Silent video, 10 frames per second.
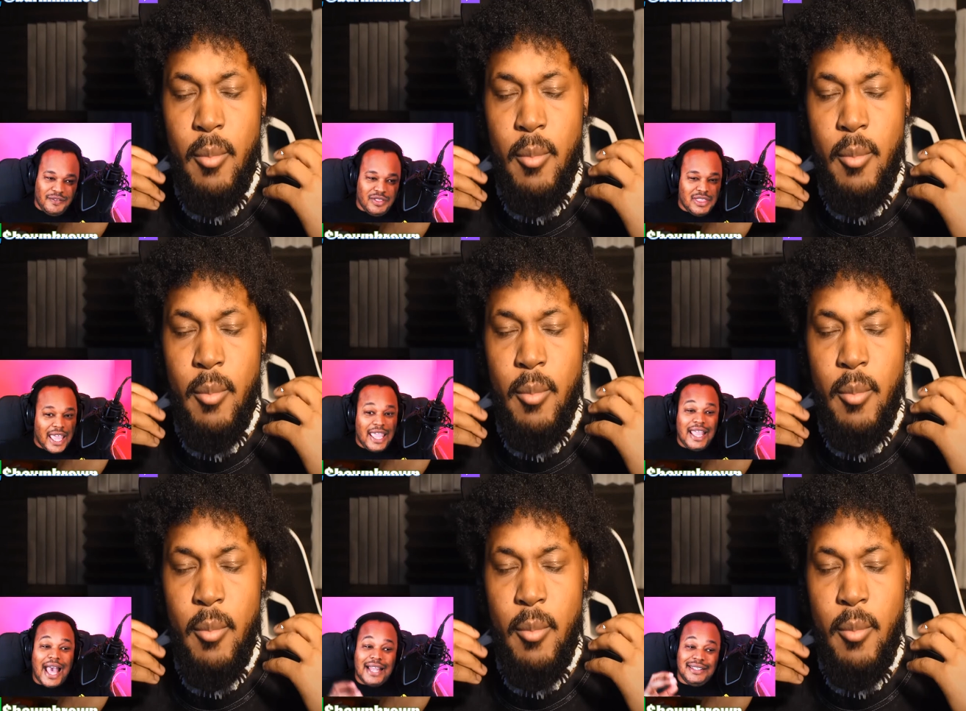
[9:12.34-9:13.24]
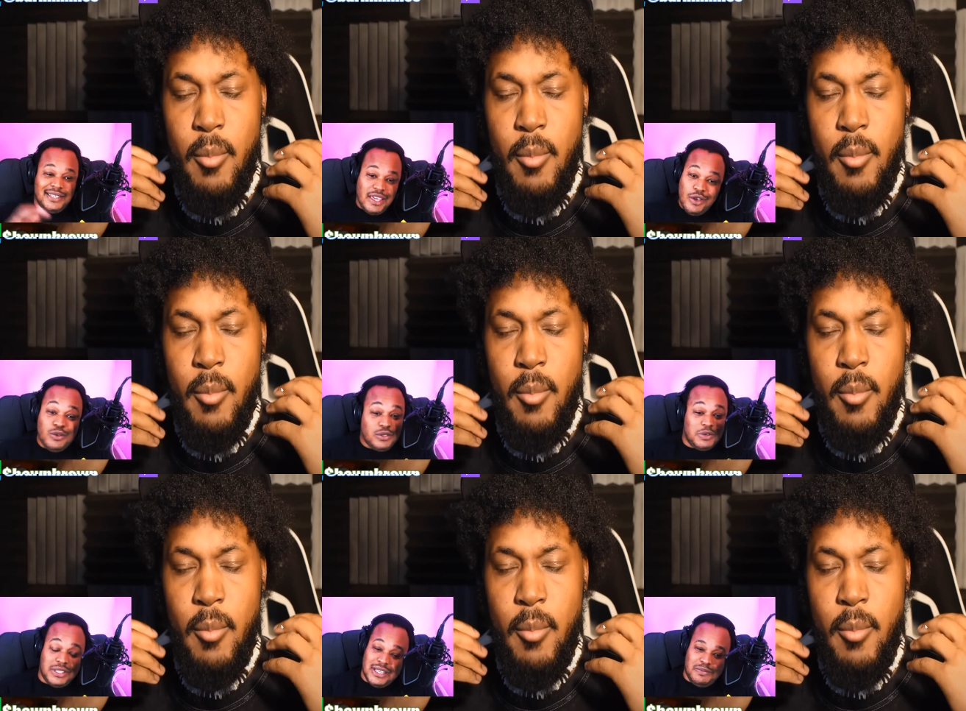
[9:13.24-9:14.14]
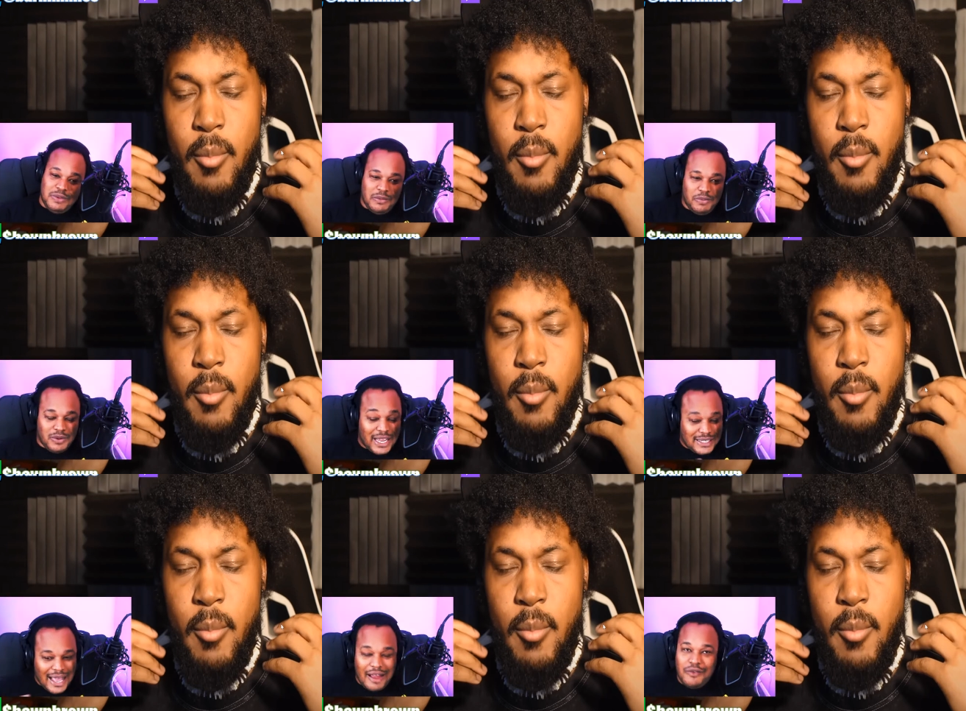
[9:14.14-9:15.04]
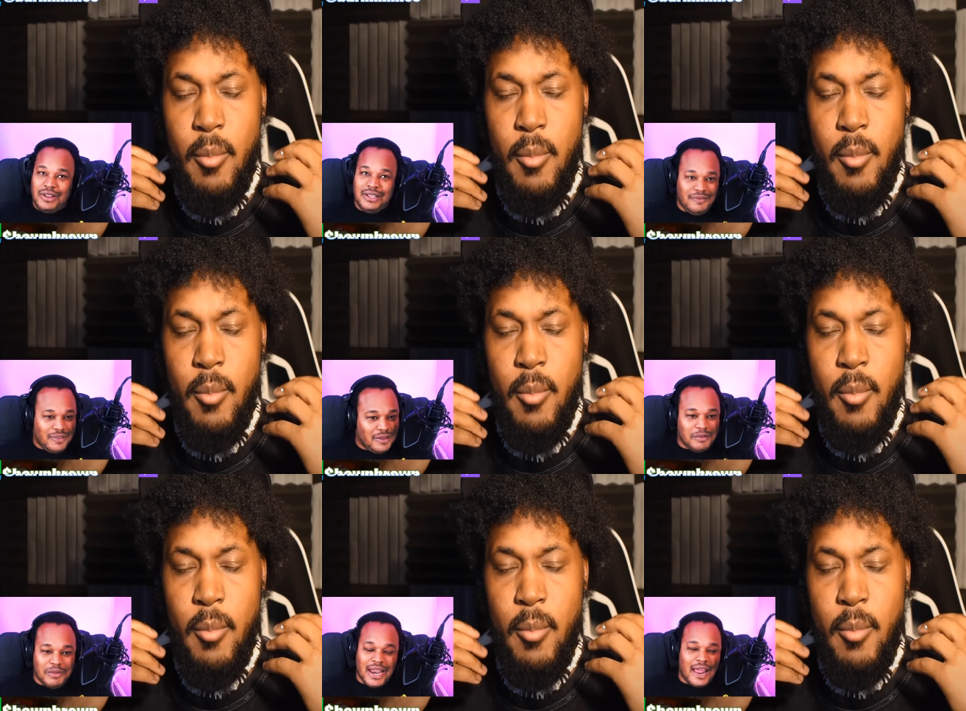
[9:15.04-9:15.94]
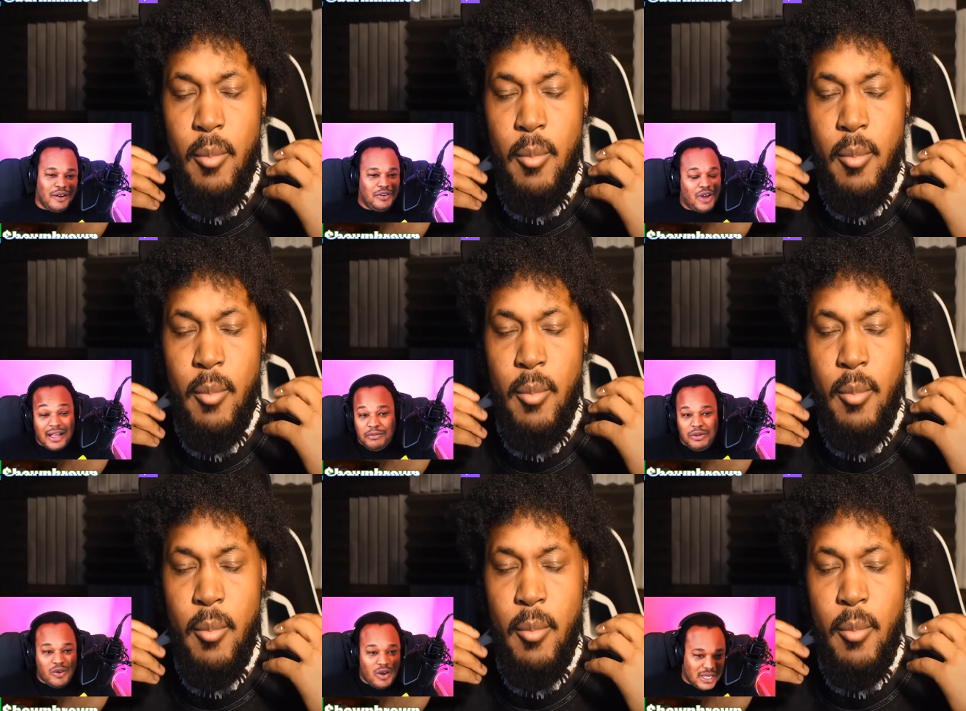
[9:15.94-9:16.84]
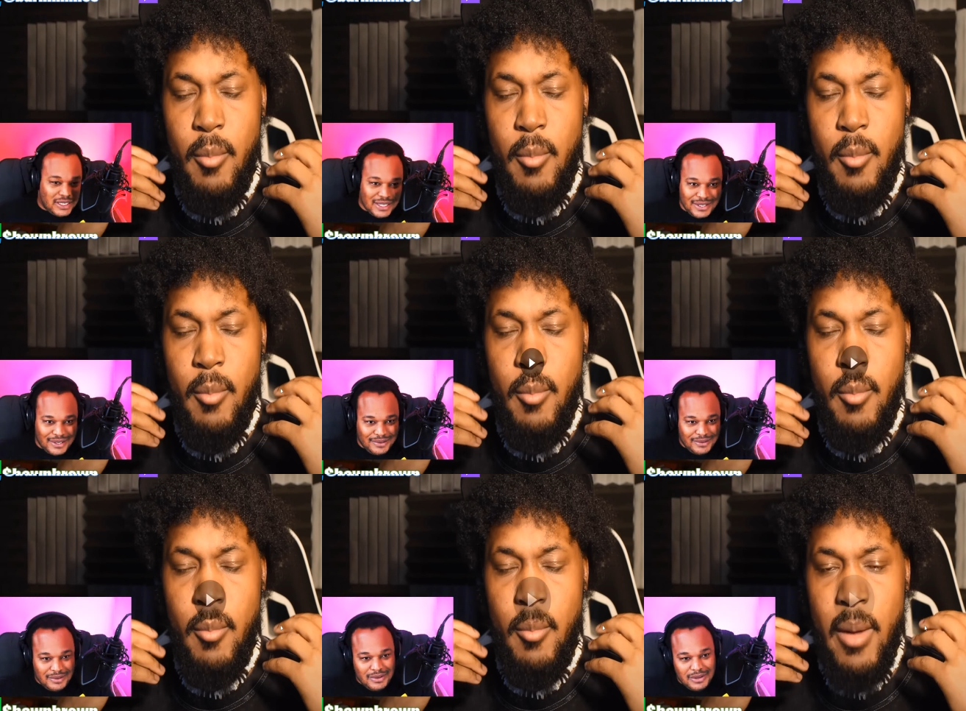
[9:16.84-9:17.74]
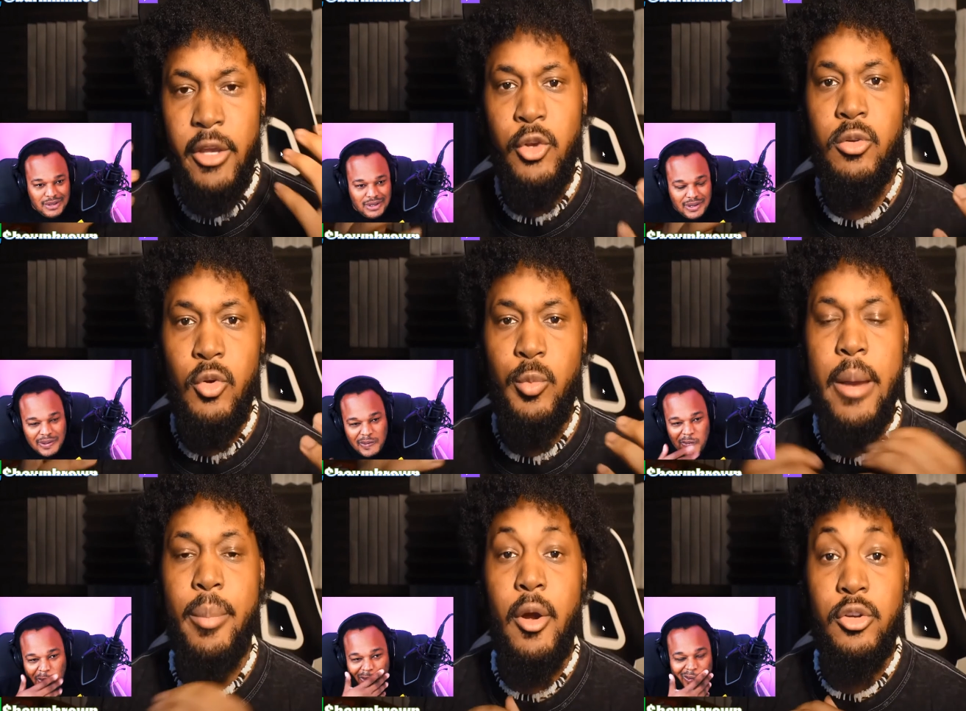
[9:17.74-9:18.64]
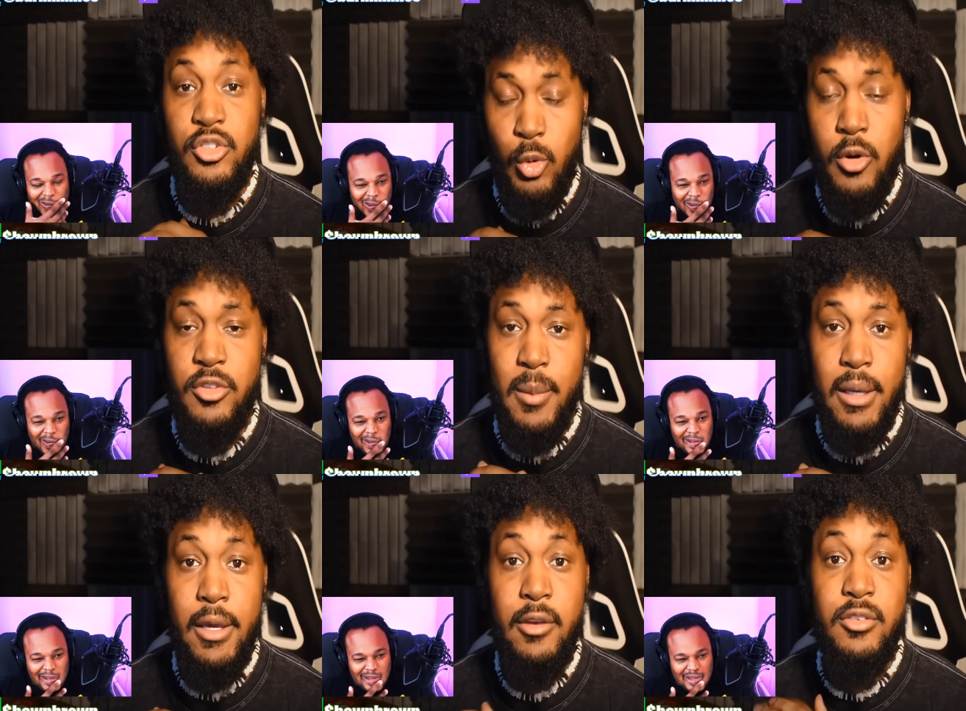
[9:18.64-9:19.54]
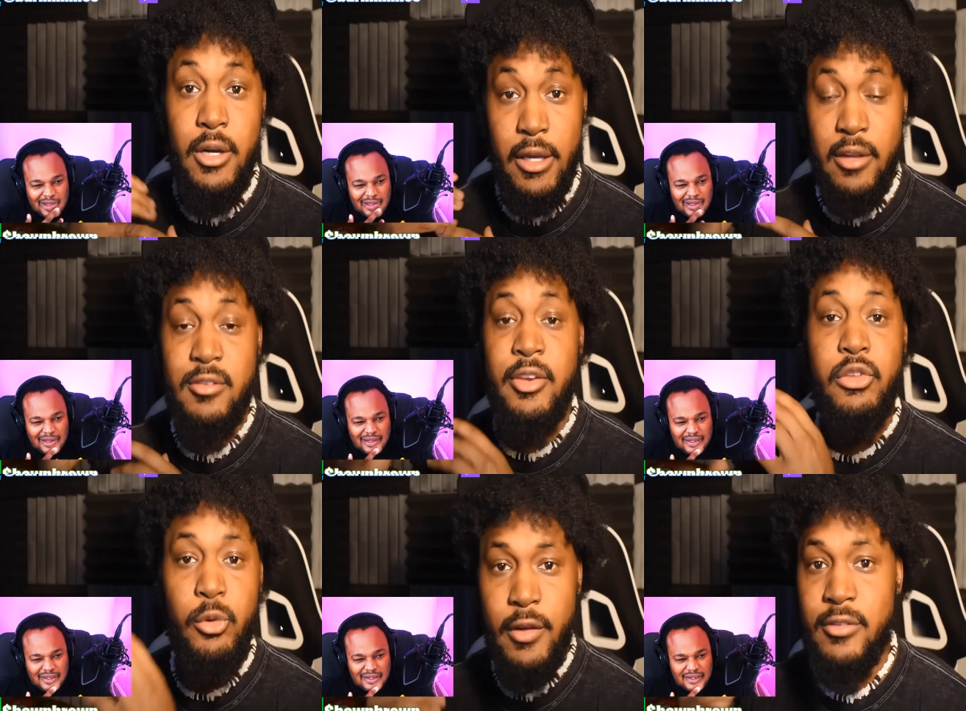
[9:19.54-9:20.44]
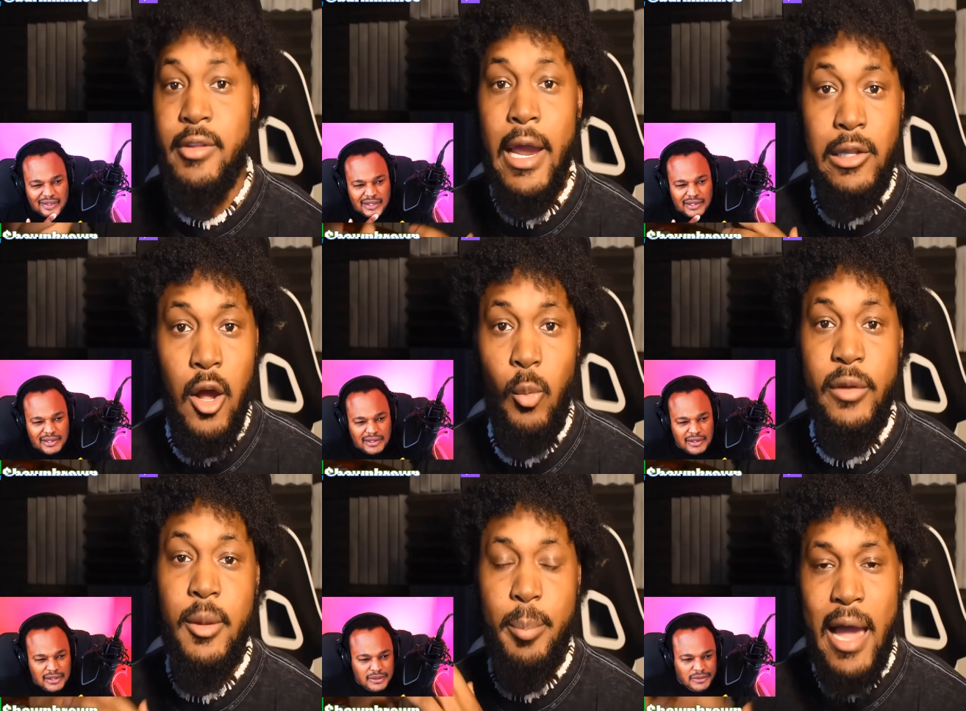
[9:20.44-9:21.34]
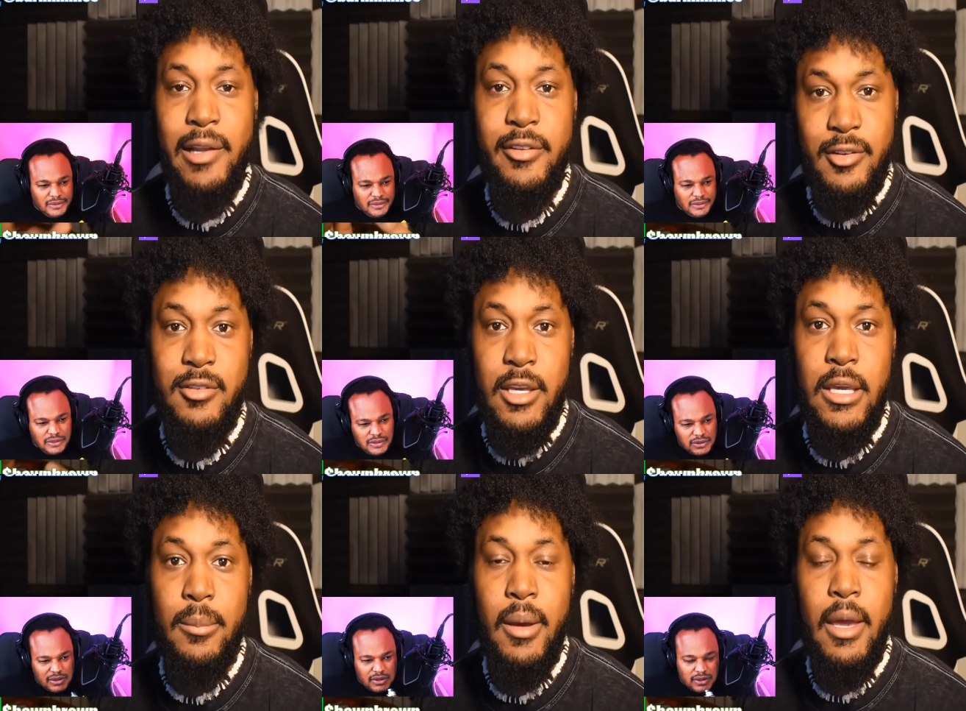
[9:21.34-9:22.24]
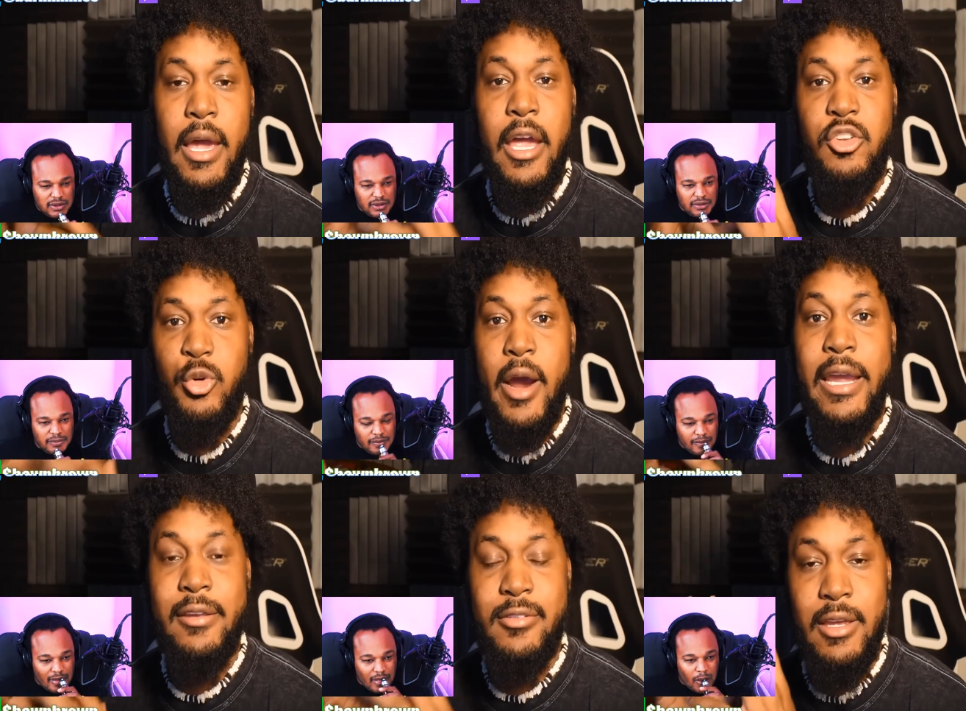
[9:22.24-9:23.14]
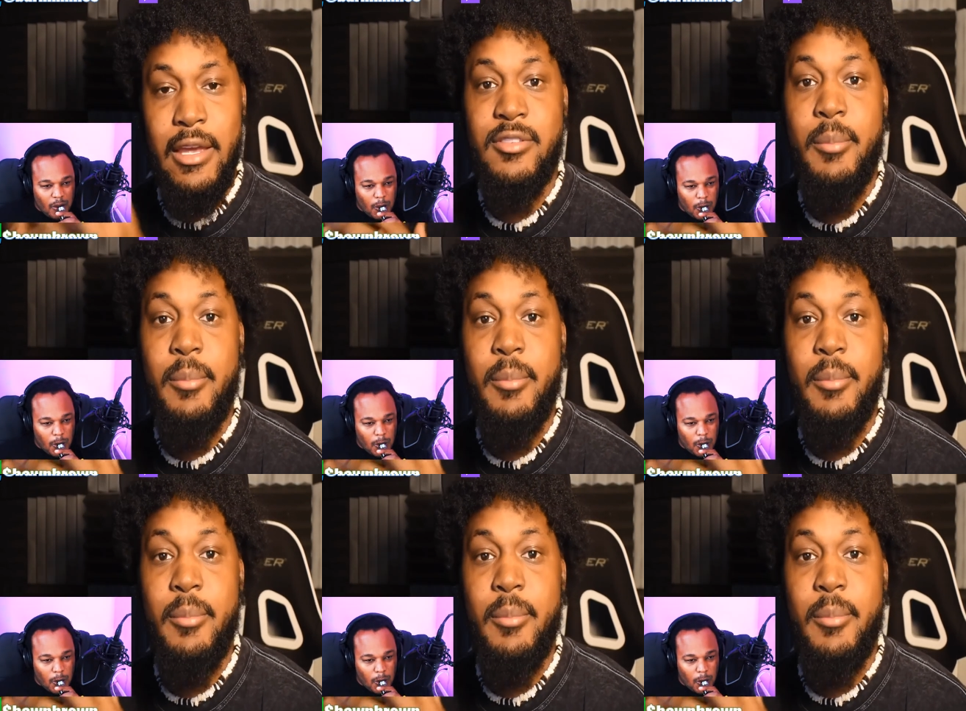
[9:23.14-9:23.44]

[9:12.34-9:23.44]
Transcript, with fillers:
Speaker 1: They got deals with these people. That's how I really feel, man. I don't know. I could be wrong. Let's listen.
Speaker 2: My YouTube rep assures me he's going to continue this dialogue with the policy team and try to get some